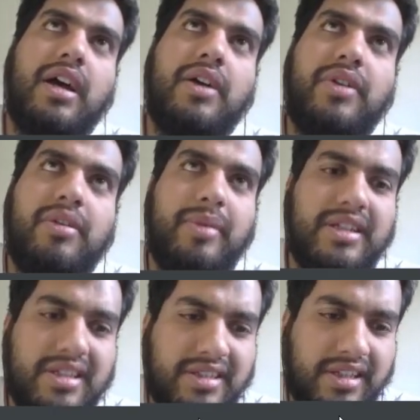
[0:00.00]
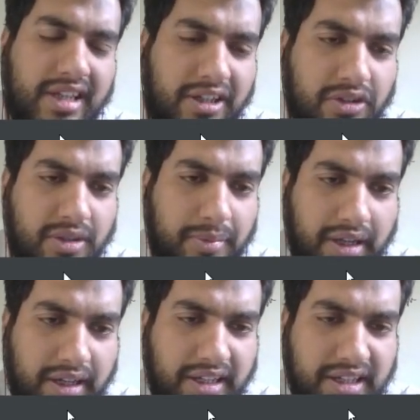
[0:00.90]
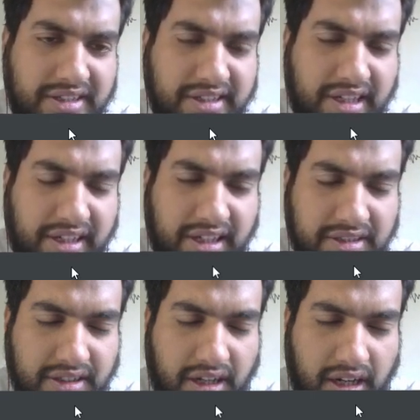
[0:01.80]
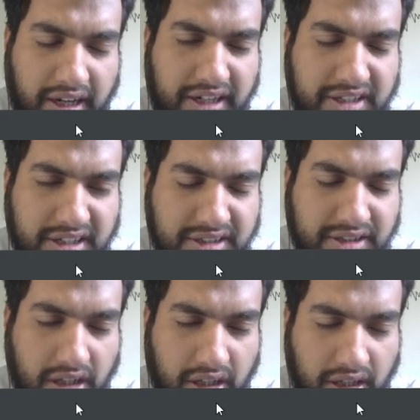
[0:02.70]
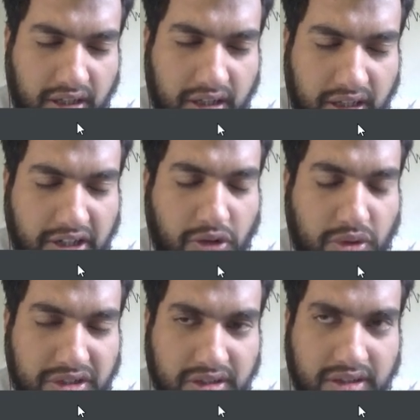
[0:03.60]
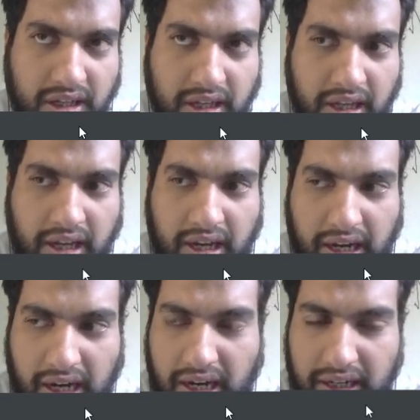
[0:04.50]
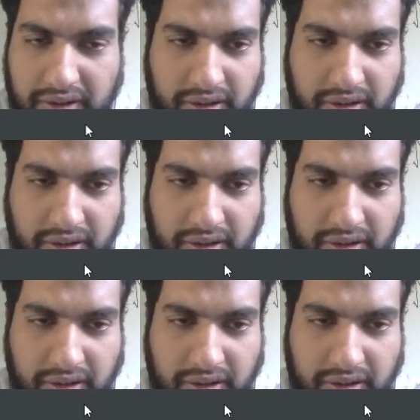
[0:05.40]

we'll be discussing later some DACs and ADCs related questions, and